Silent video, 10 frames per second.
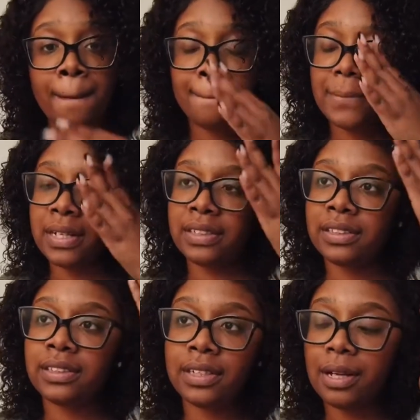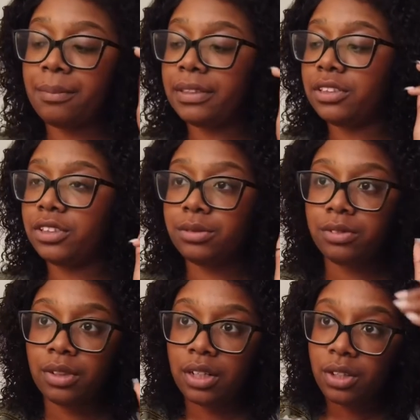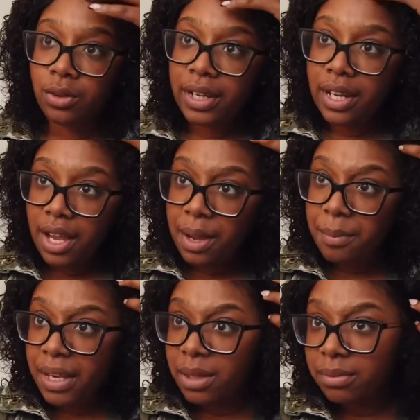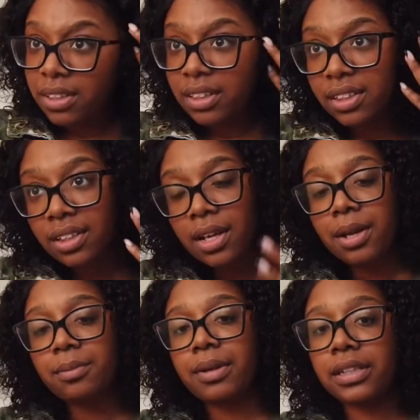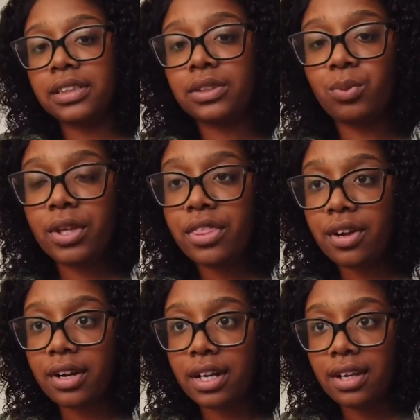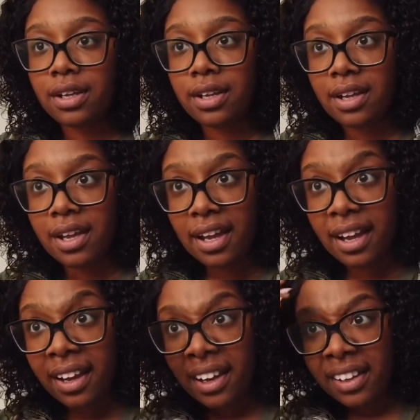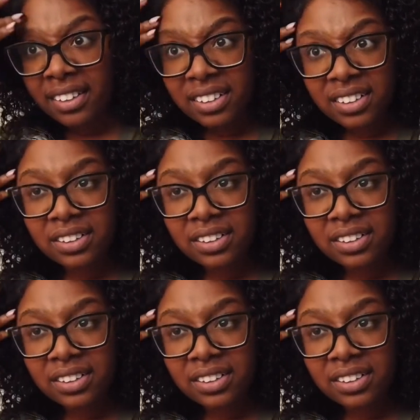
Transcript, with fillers: but I'm about to do a quick makeup look because it's one thirty, and